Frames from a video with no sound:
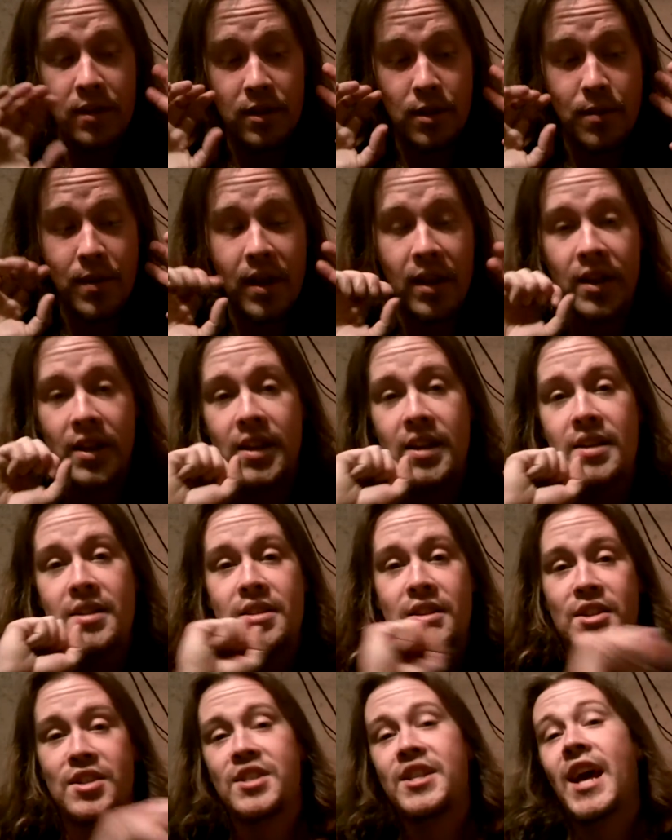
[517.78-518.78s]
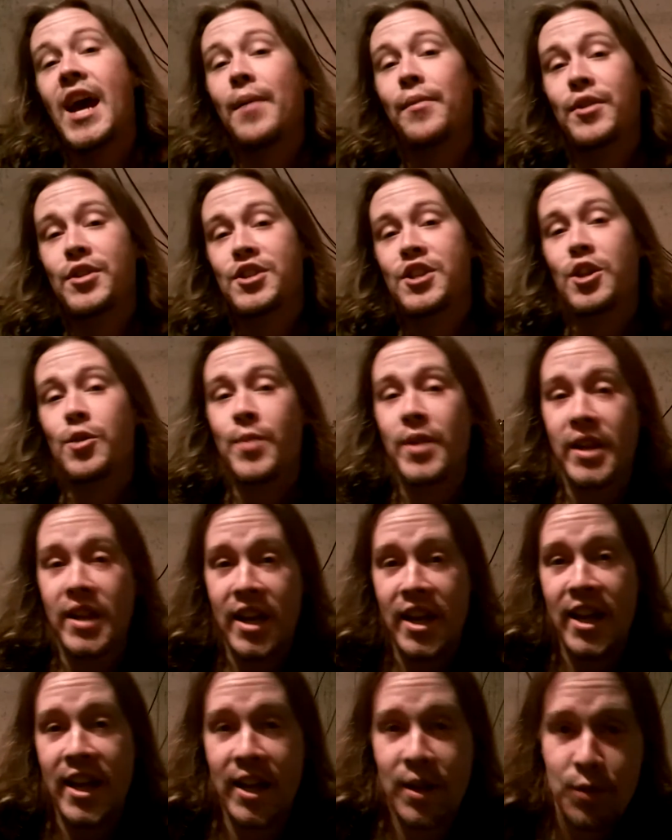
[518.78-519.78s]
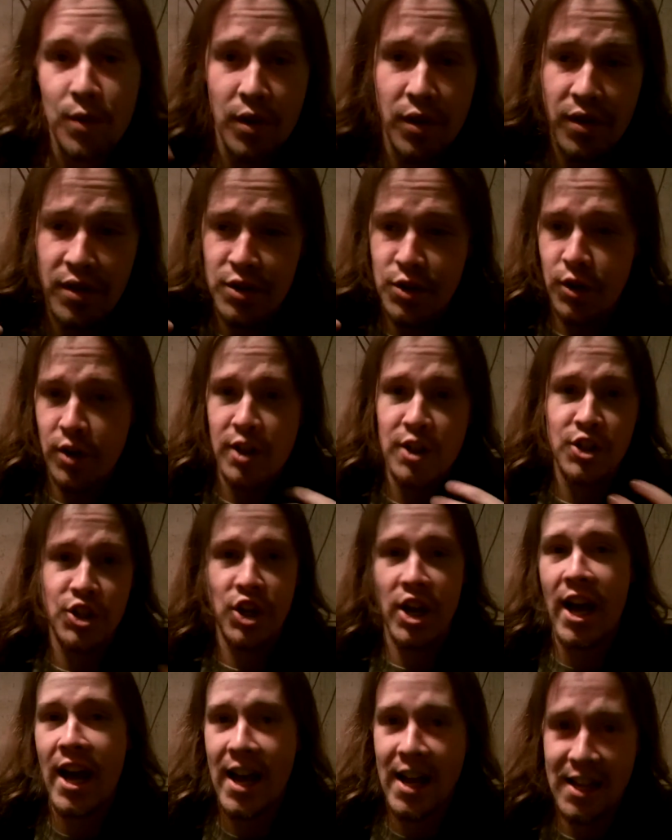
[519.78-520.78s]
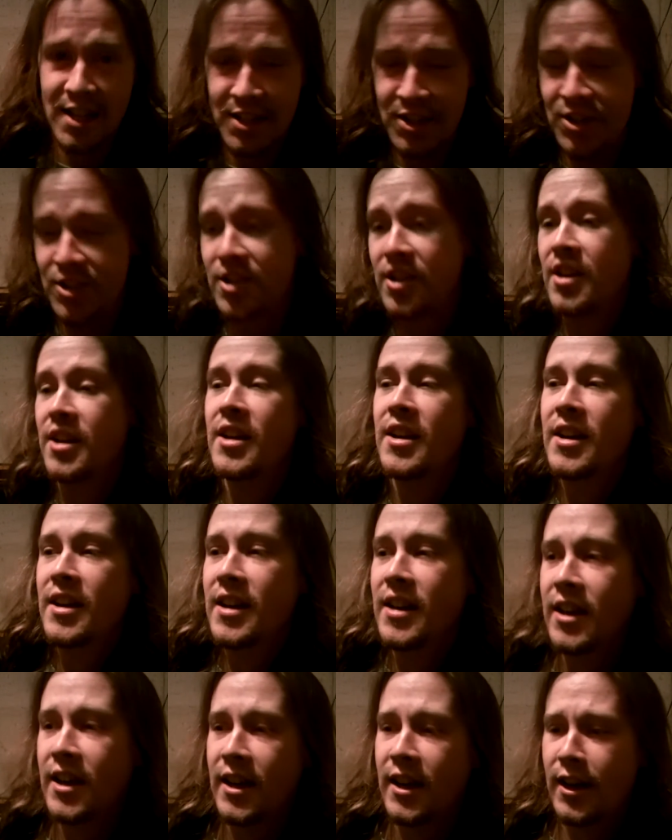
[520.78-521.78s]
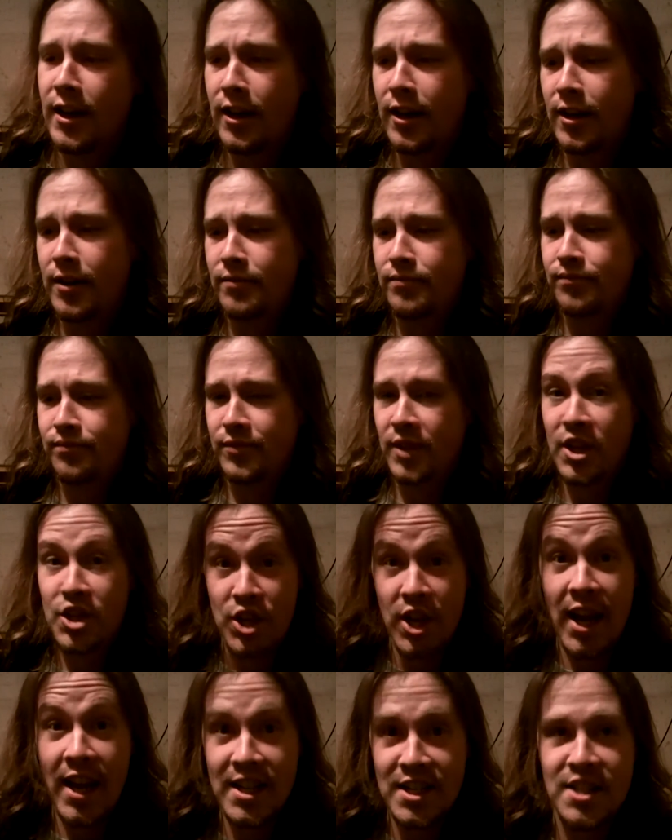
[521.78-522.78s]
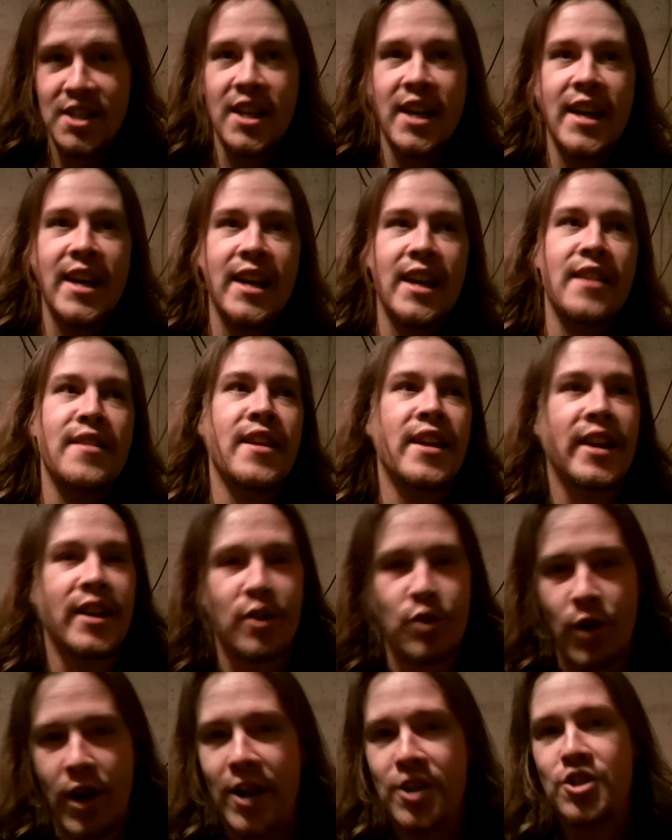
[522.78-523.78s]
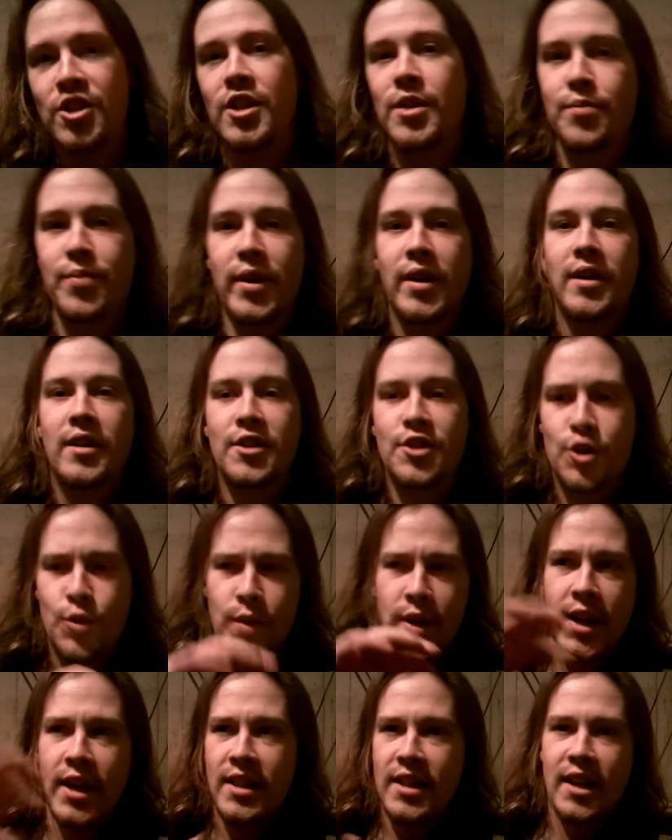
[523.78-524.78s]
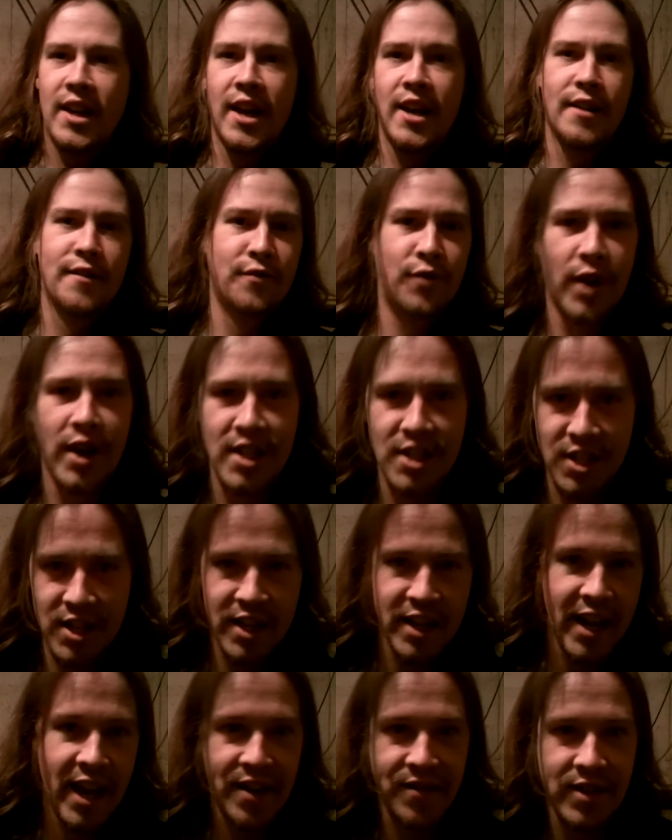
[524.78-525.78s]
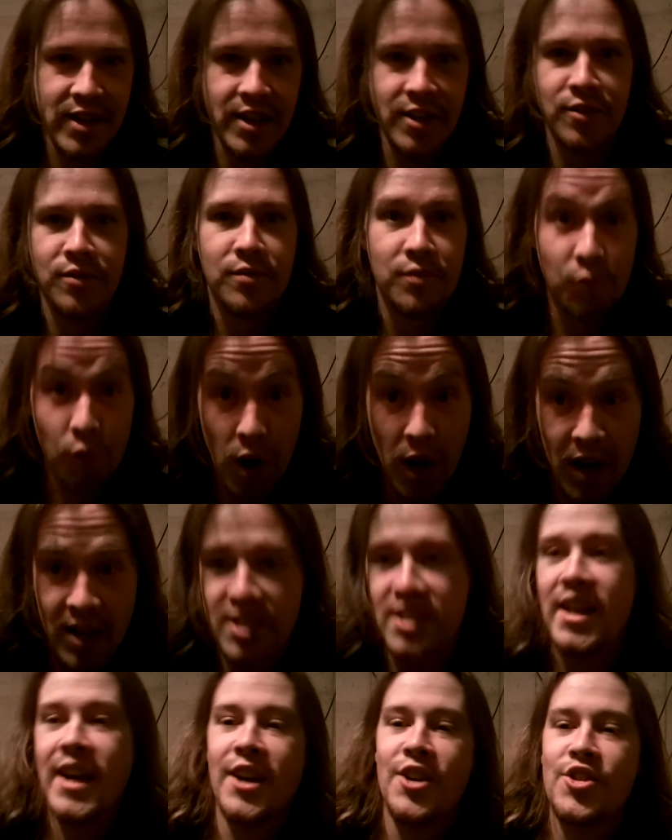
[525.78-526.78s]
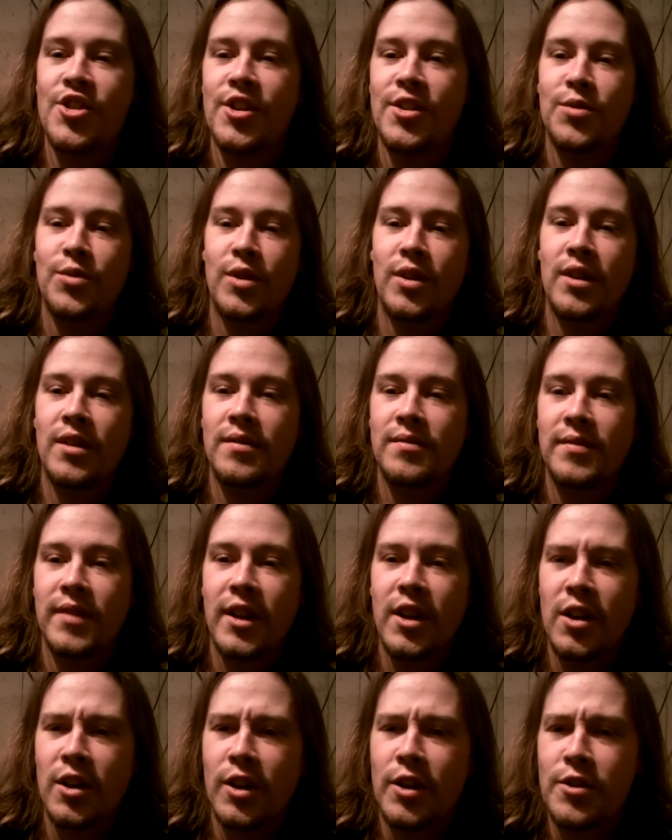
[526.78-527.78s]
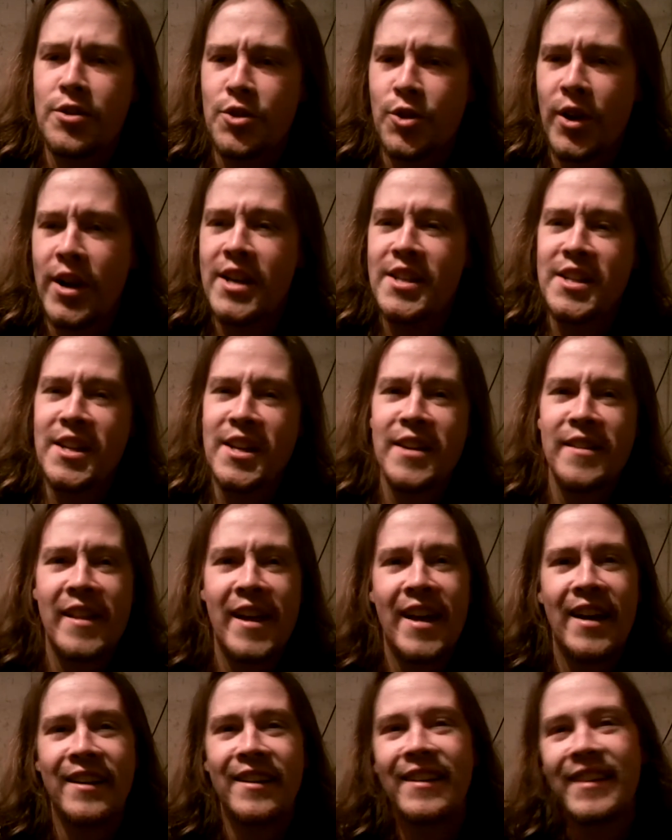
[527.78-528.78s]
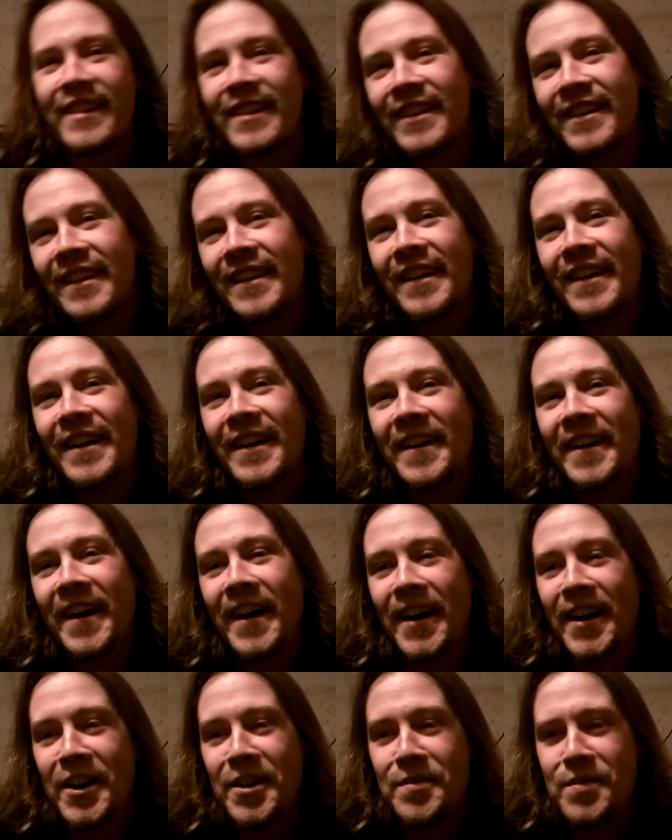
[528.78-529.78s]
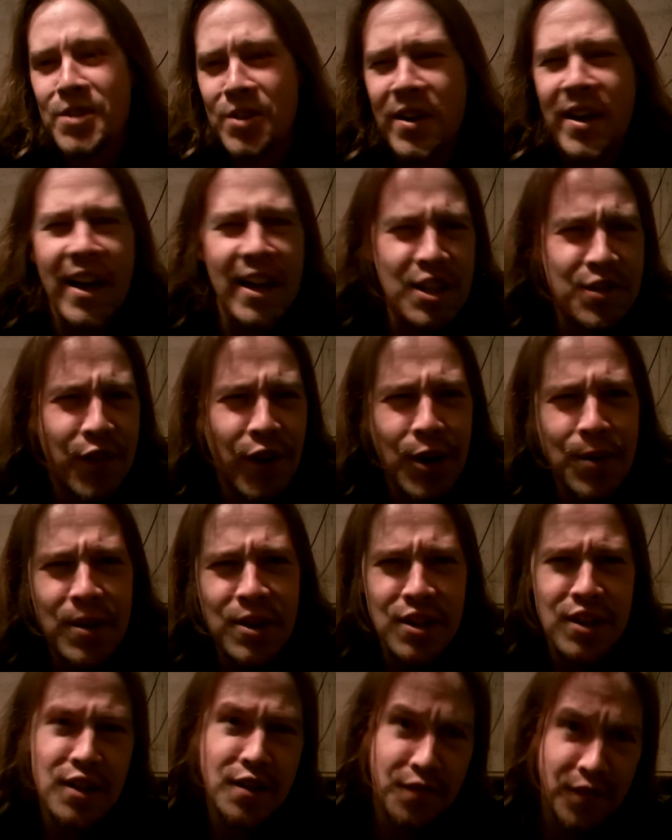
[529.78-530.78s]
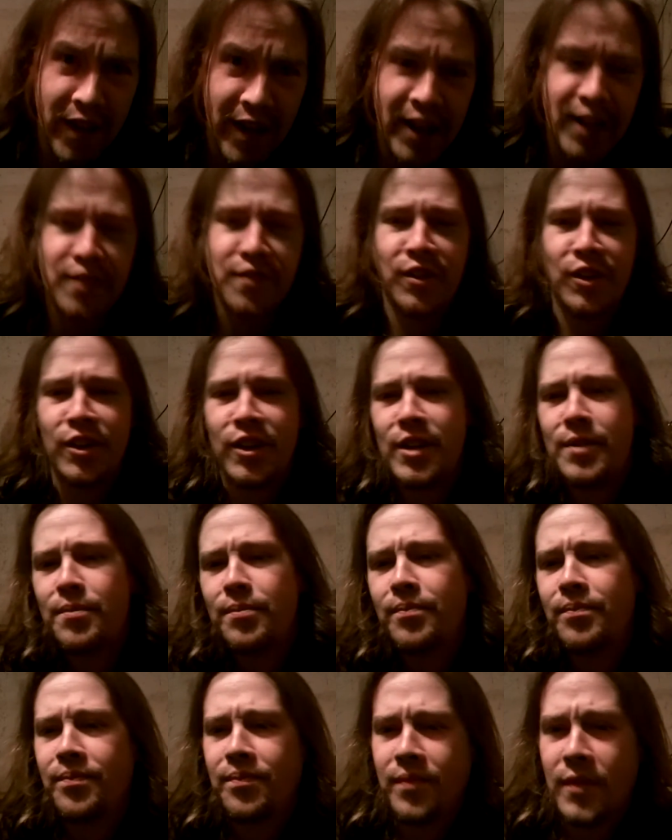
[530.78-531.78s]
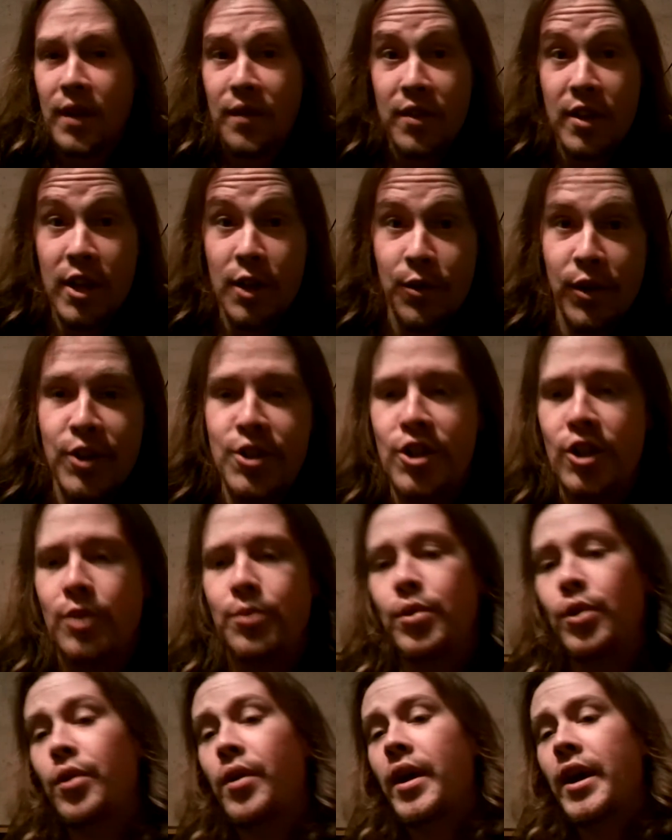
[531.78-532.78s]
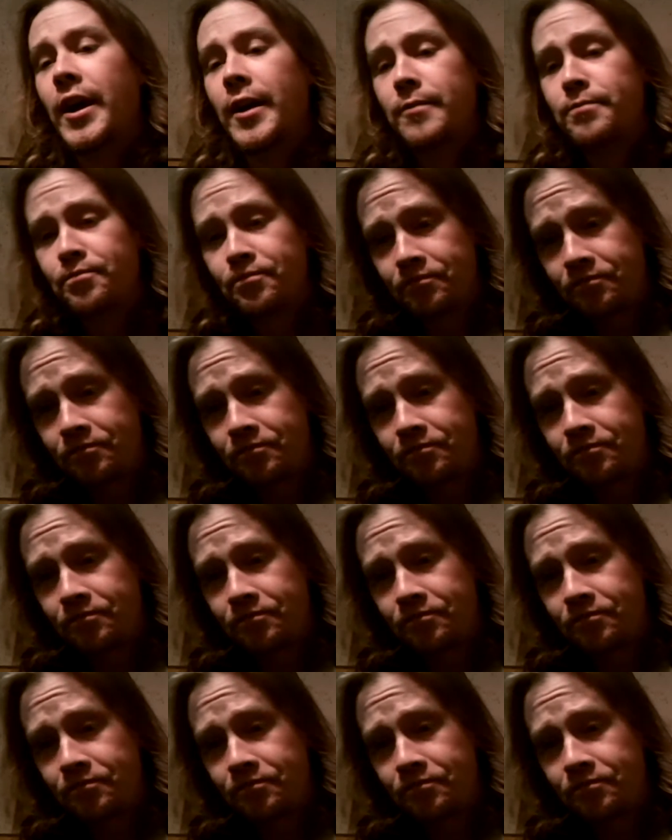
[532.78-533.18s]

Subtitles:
melody is established at the beginning with the sort of jazz, a jazz take, and then it gradually builds, and we get the kind of frenzied, heavy rock section where it all goes crazy in that. So yeah, it's very much in the vein of the original Bouree.